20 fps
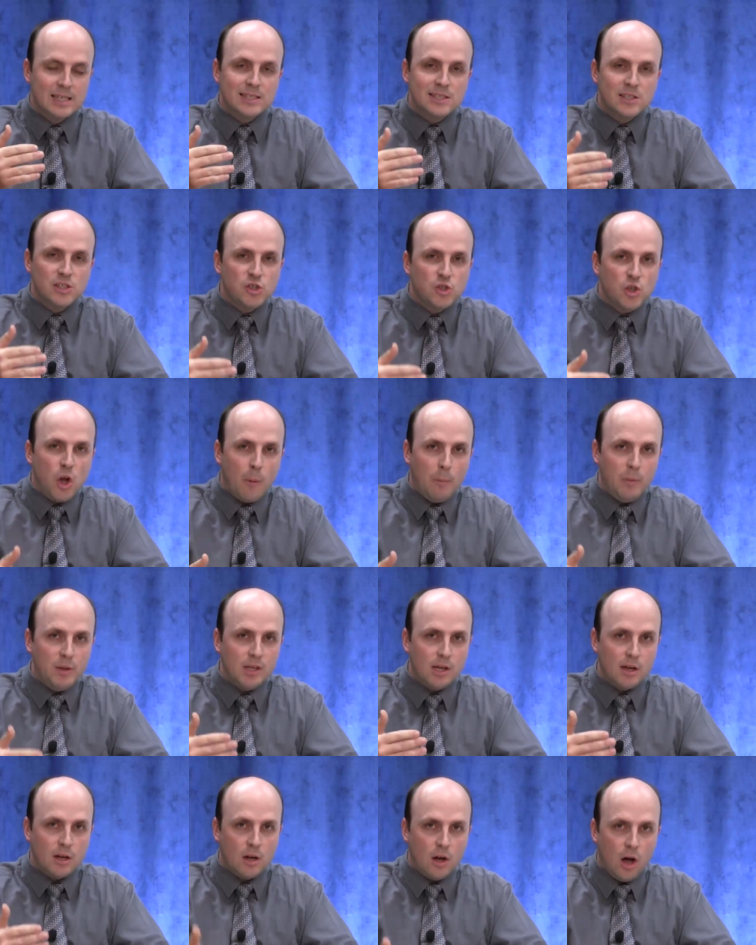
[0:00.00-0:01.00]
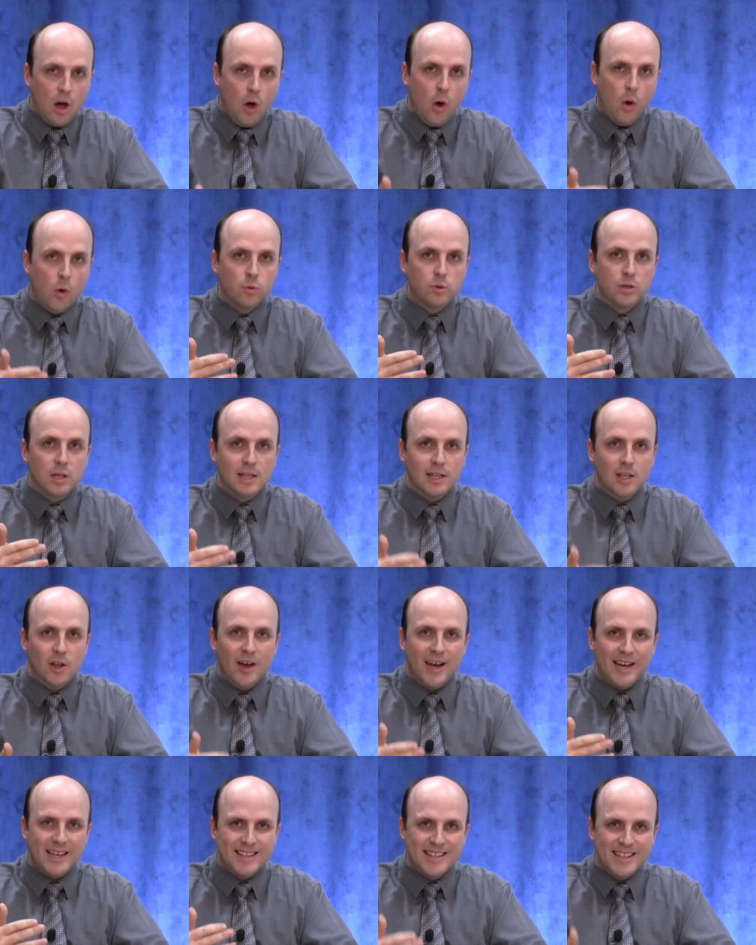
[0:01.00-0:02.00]
Stopping it cold
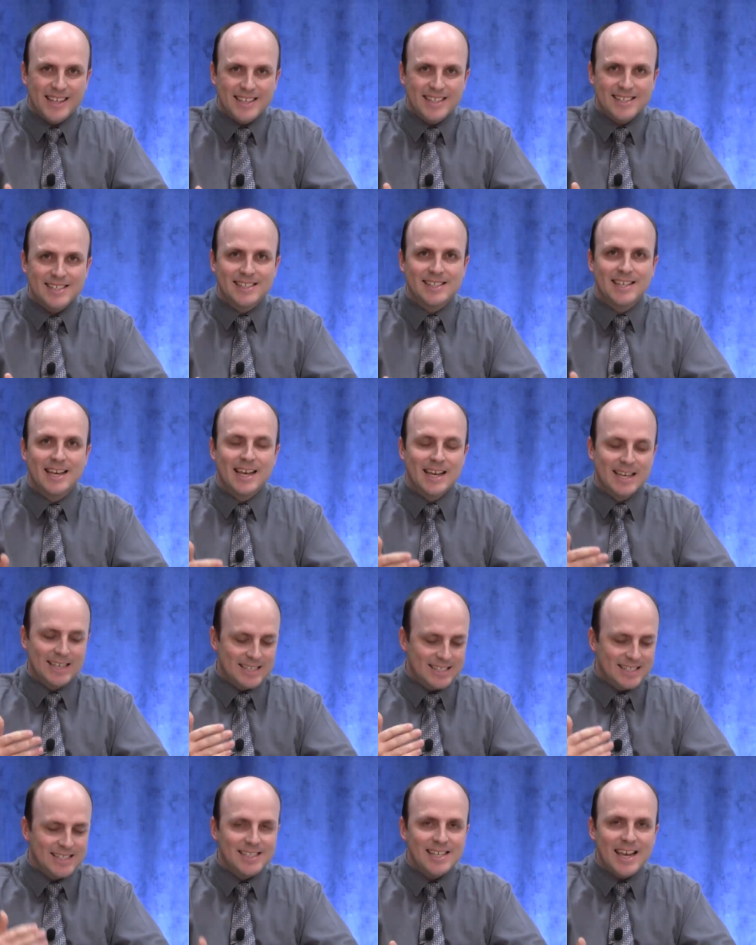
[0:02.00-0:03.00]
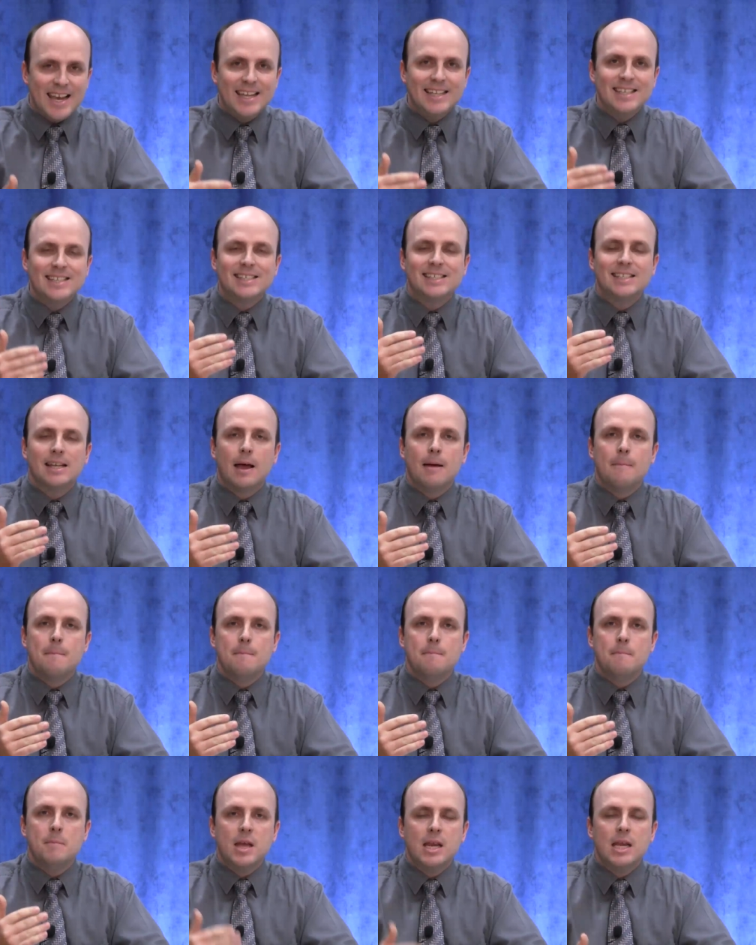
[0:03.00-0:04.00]
like this sends
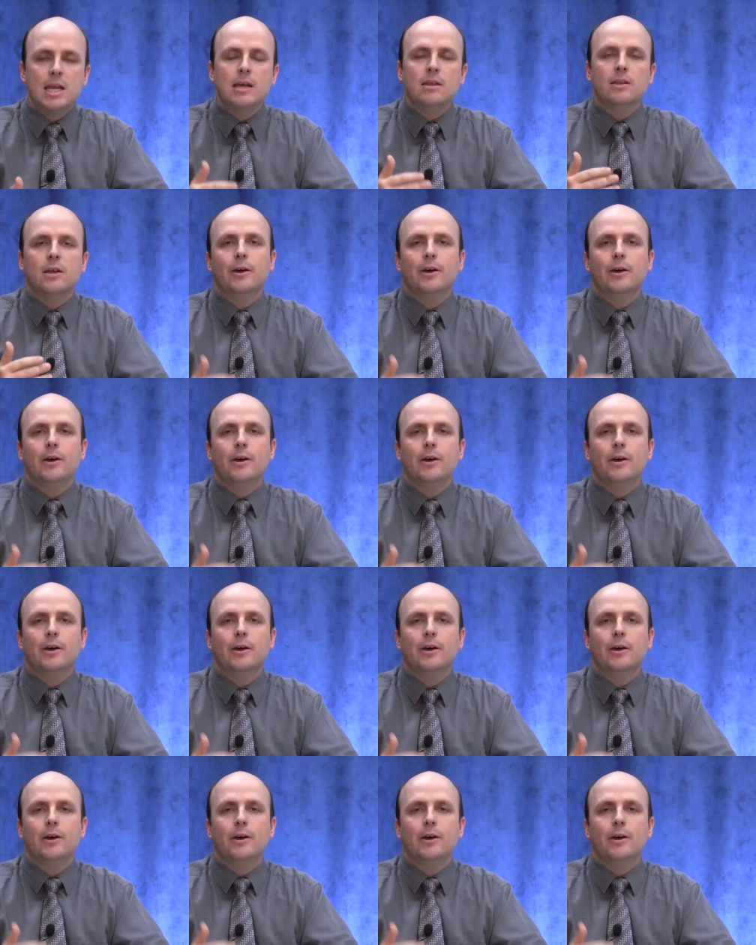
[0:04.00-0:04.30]
many of